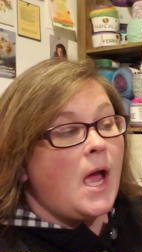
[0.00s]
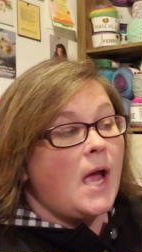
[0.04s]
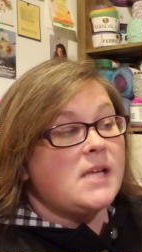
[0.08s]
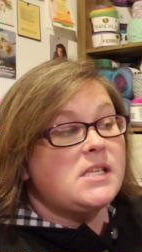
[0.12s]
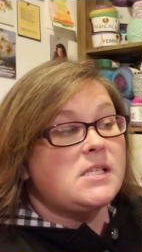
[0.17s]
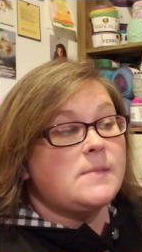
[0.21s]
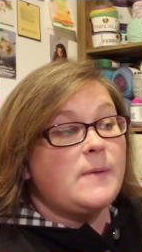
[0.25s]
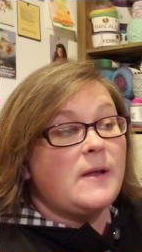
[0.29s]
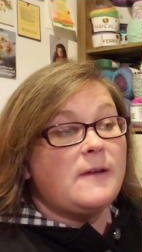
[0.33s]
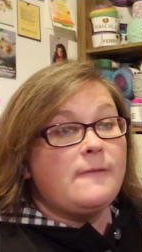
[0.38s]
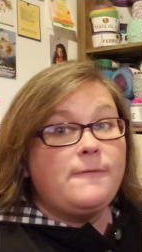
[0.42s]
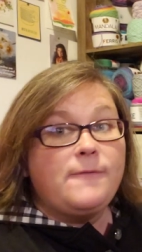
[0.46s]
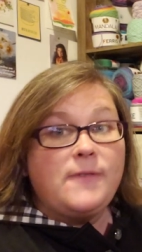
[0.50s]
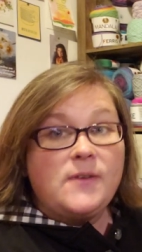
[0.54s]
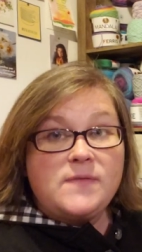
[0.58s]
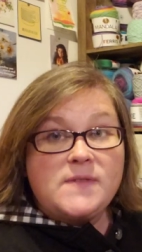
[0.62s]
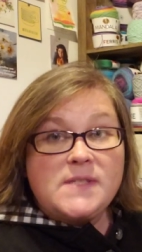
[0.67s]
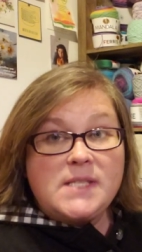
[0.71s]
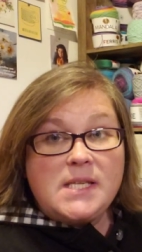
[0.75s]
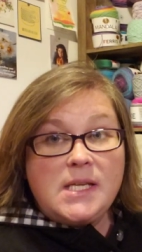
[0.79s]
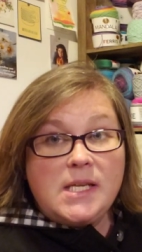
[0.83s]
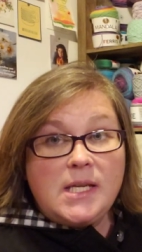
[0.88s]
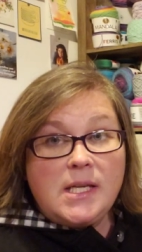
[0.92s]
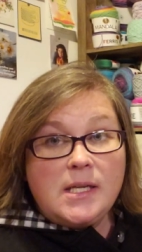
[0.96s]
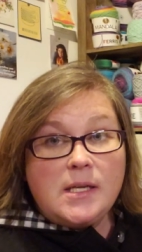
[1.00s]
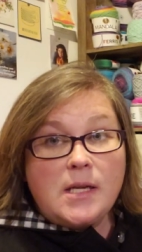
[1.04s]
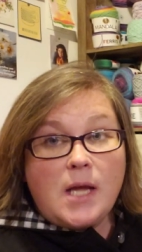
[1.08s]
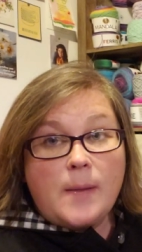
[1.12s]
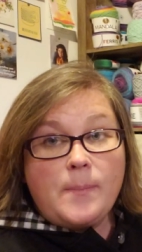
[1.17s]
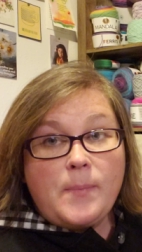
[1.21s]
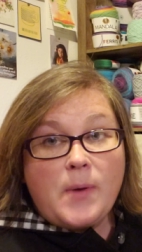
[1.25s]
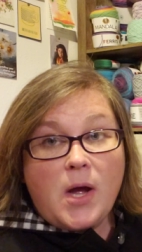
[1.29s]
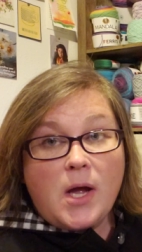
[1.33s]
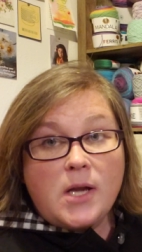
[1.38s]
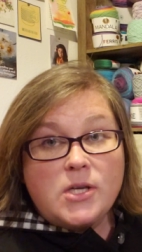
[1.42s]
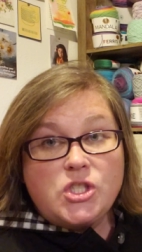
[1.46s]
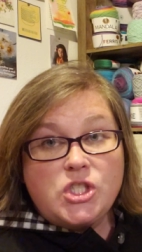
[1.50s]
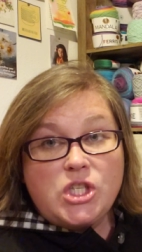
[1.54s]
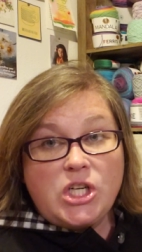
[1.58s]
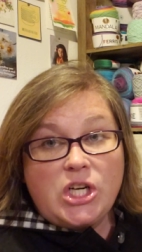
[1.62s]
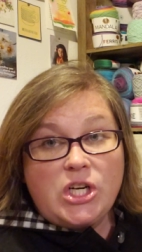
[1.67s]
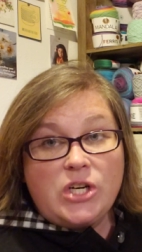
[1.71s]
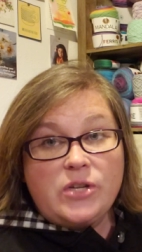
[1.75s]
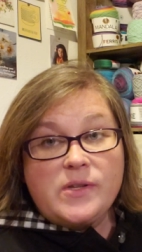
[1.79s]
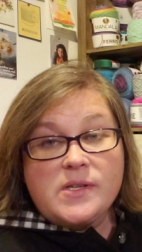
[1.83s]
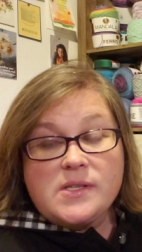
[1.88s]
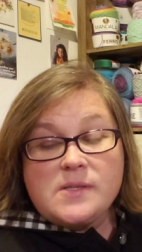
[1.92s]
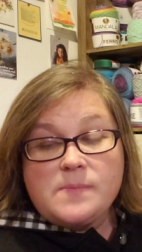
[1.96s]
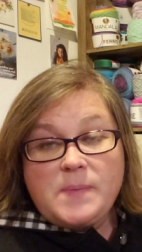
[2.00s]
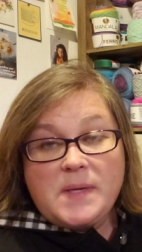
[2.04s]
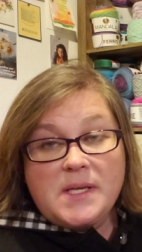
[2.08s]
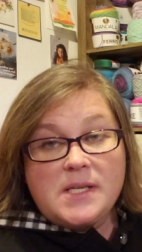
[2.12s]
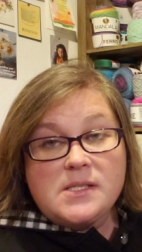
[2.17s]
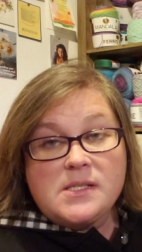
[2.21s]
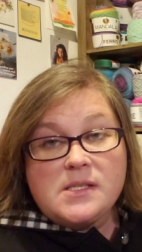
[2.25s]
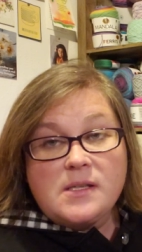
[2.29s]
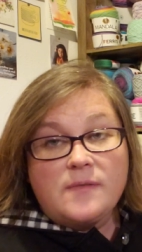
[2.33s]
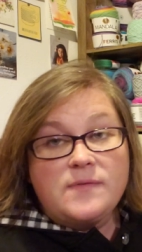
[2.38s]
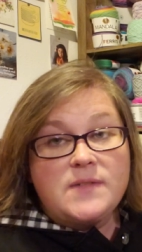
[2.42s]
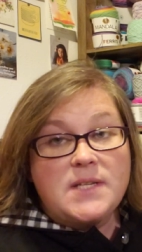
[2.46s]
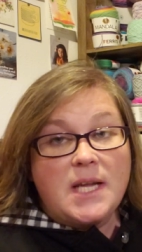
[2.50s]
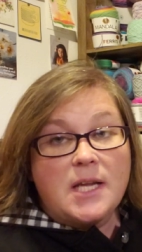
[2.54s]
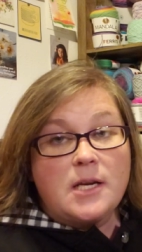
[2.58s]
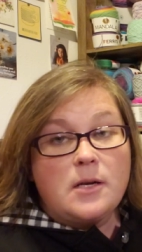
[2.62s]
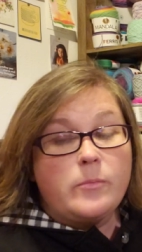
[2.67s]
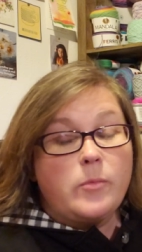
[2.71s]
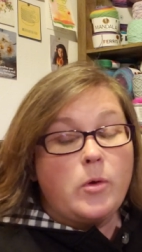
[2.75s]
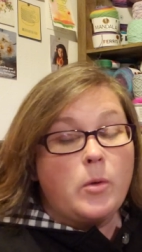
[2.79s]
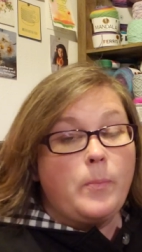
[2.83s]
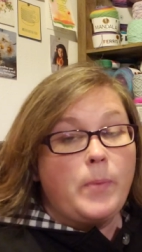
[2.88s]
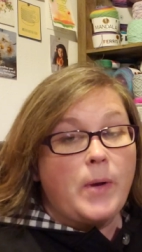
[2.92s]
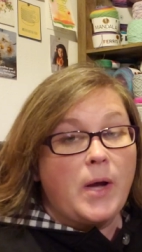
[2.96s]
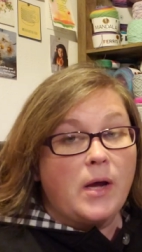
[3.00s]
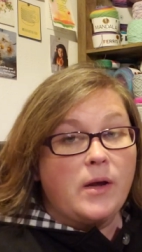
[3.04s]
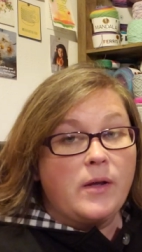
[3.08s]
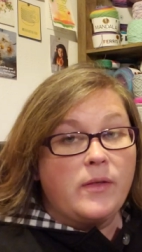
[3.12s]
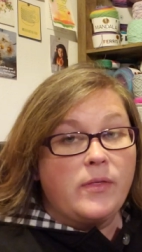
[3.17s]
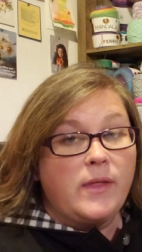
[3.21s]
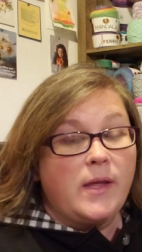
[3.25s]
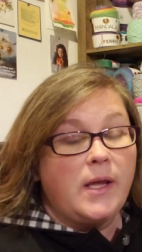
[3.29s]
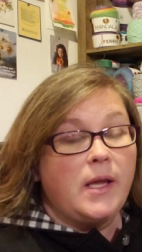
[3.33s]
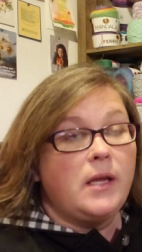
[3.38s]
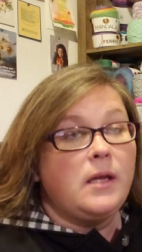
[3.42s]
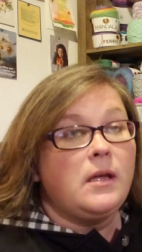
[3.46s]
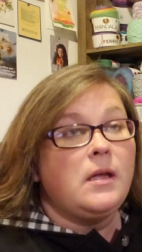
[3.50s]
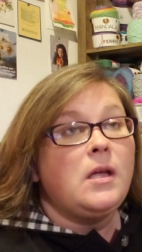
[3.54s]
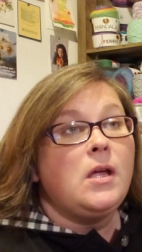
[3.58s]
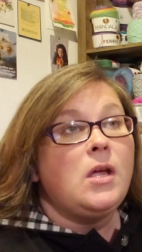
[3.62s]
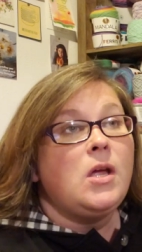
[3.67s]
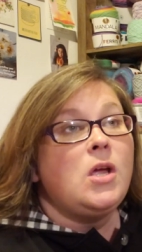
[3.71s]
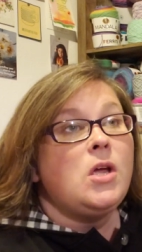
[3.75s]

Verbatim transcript: I spent 15. I bought Jared this big stuffed animal pug thing.